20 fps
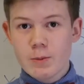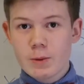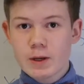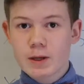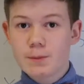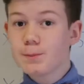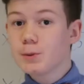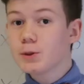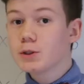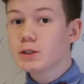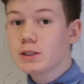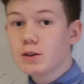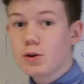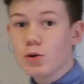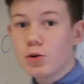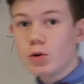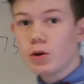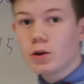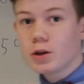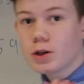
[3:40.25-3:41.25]
We can put it
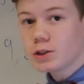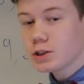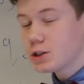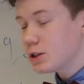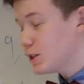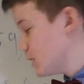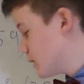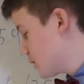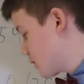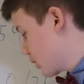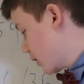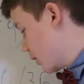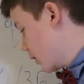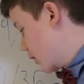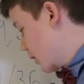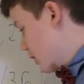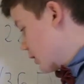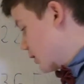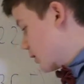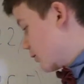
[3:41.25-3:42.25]
all underneath a uh,
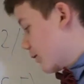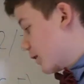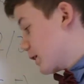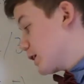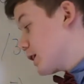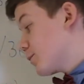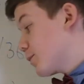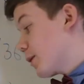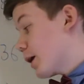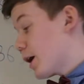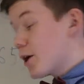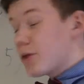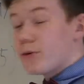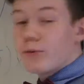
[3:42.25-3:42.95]
divided by